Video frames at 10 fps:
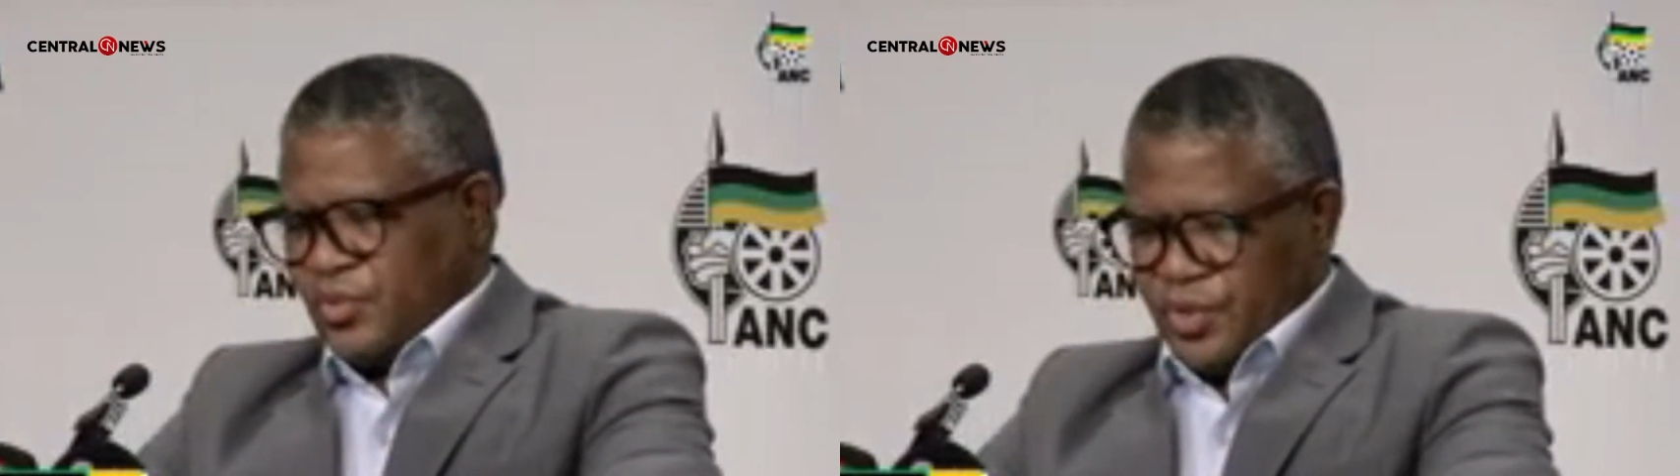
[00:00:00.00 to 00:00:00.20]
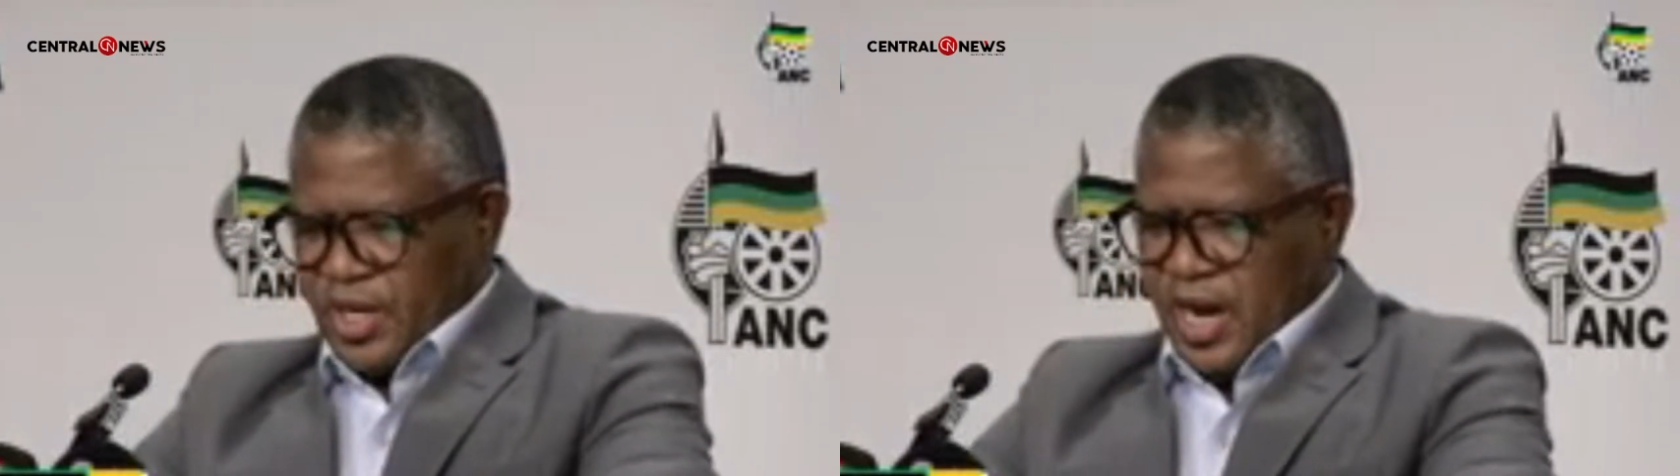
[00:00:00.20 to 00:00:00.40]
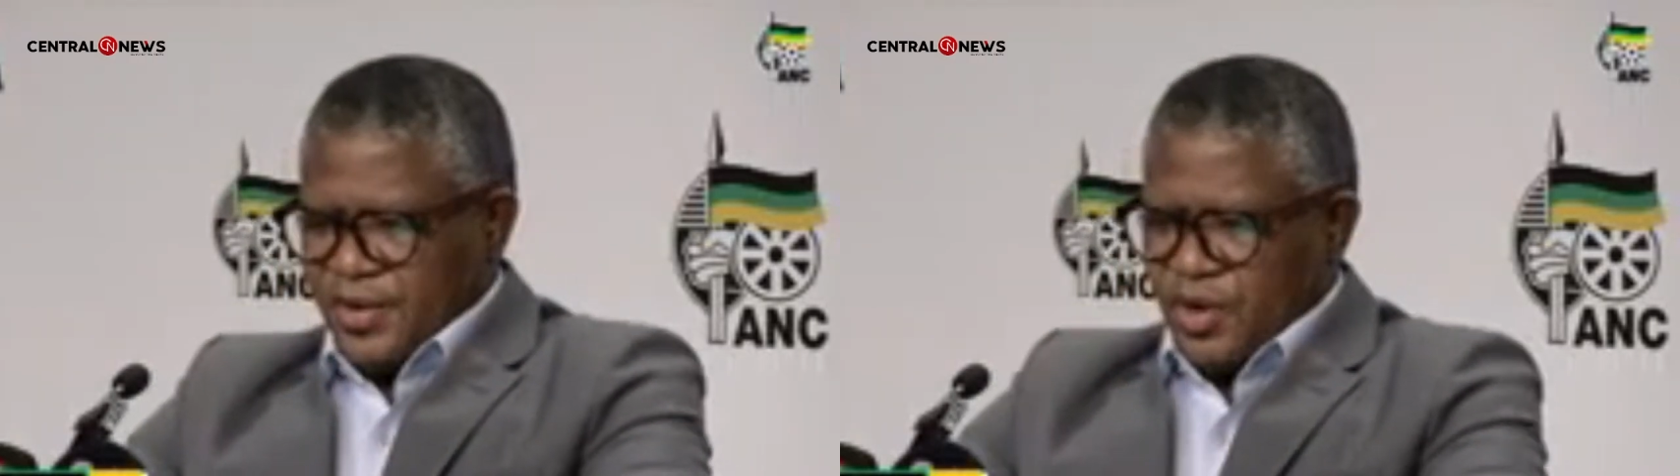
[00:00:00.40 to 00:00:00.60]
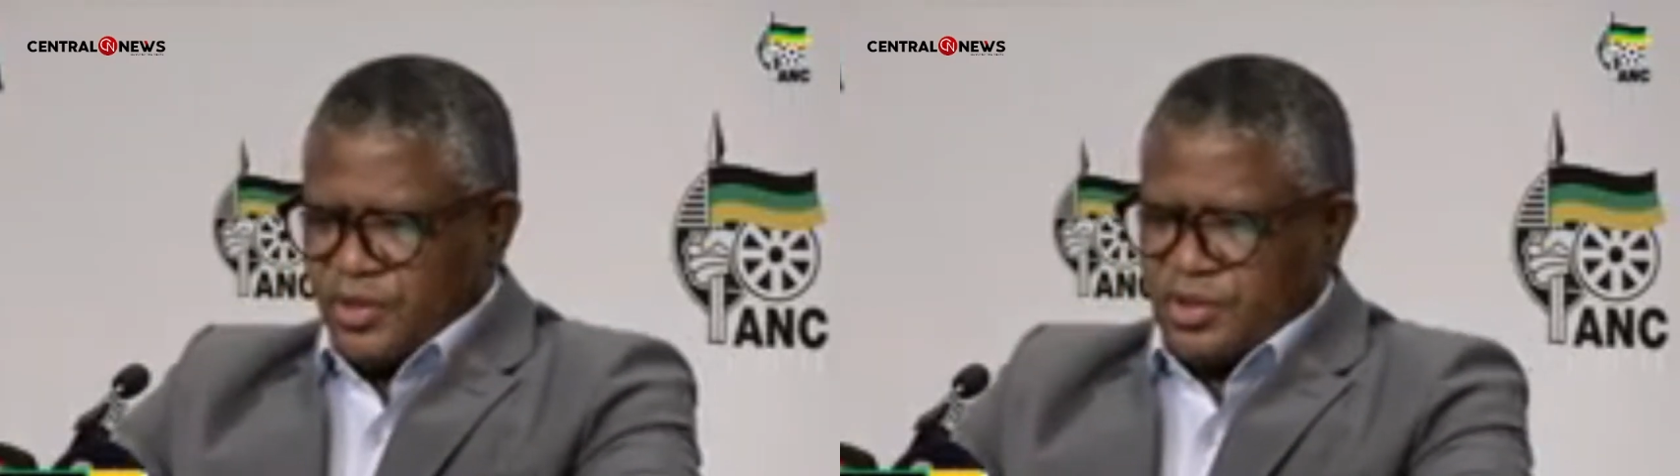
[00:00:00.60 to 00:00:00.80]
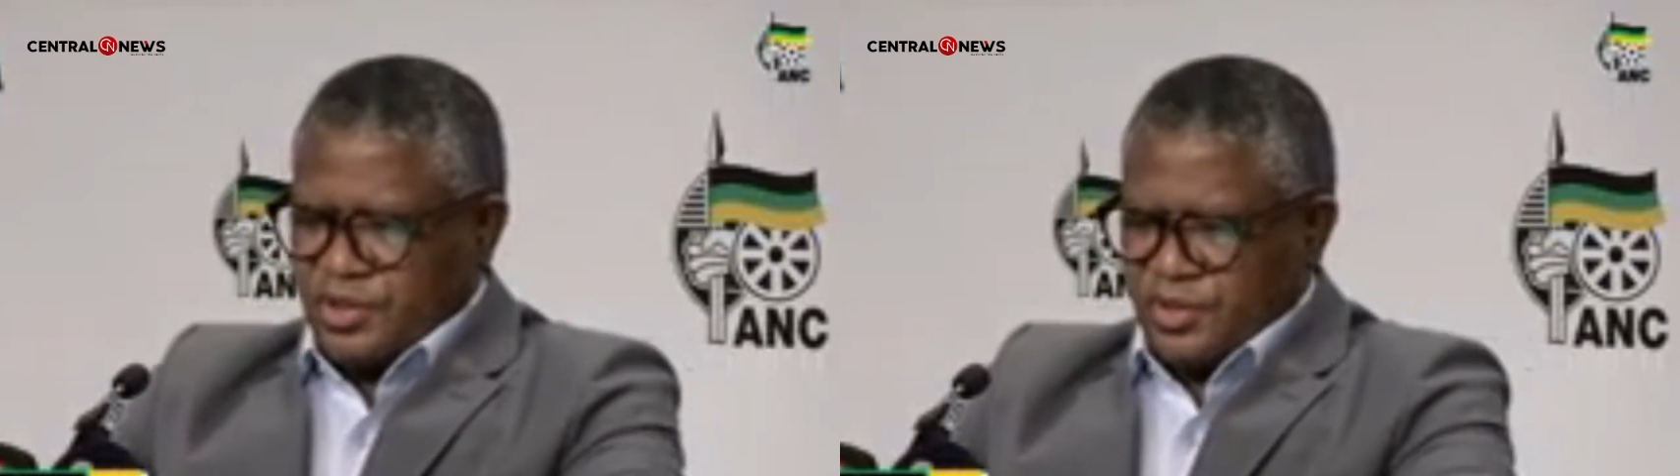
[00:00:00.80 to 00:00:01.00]
We are
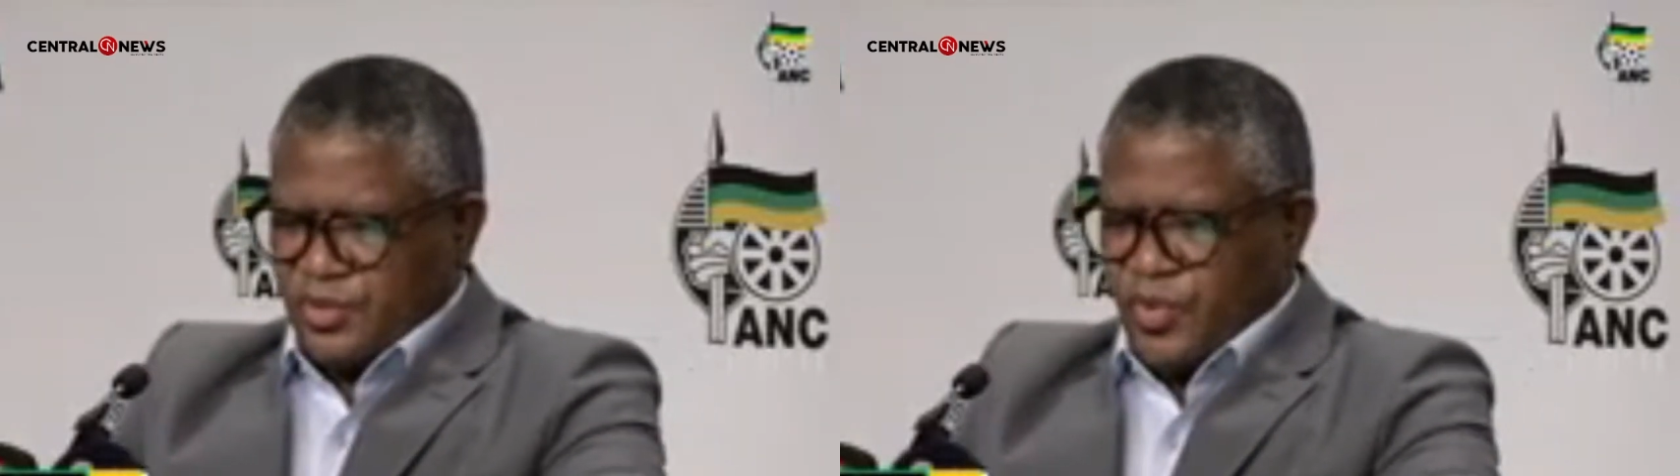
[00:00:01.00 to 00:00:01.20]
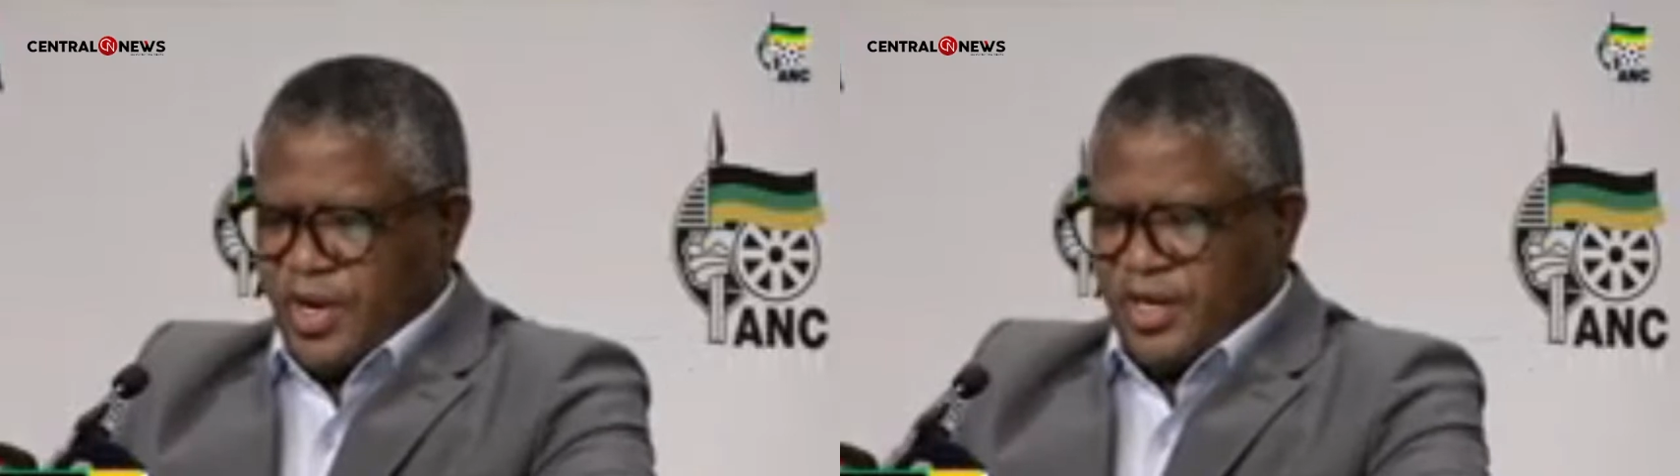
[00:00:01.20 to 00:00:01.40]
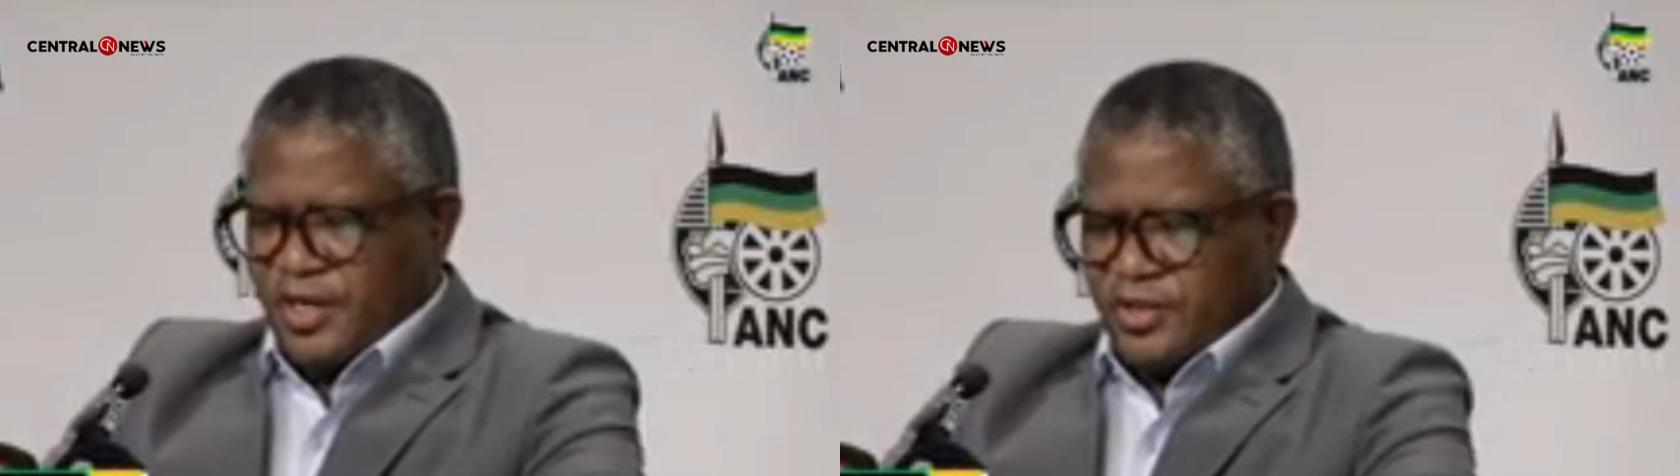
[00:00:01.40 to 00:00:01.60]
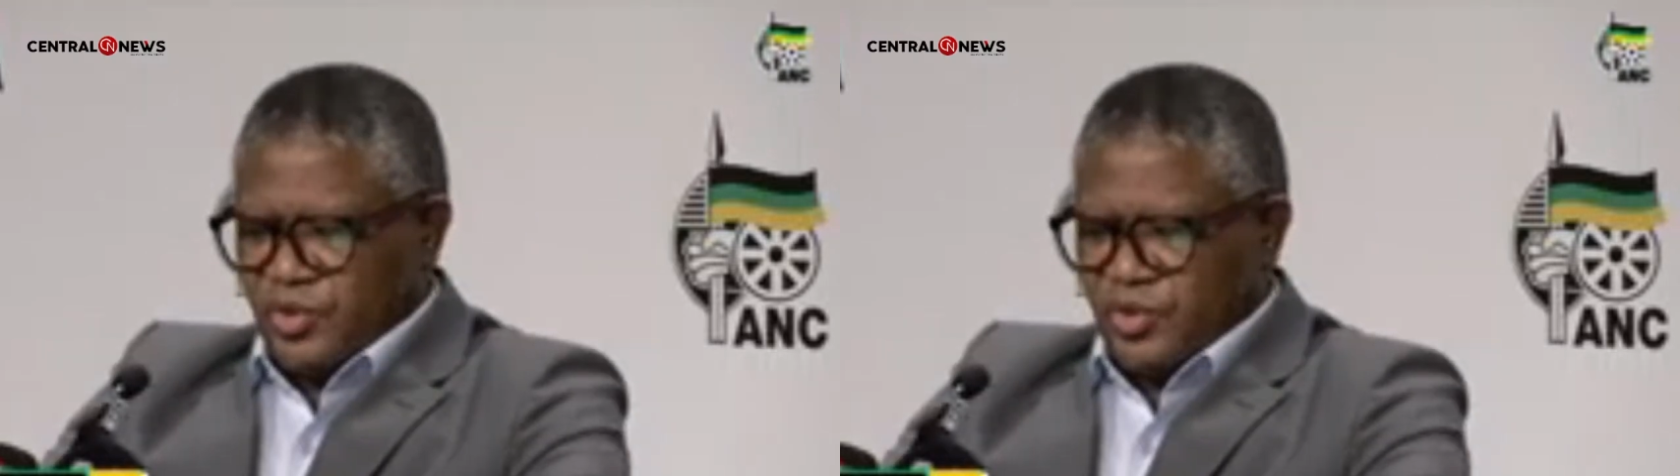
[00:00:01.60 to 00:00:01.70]
not working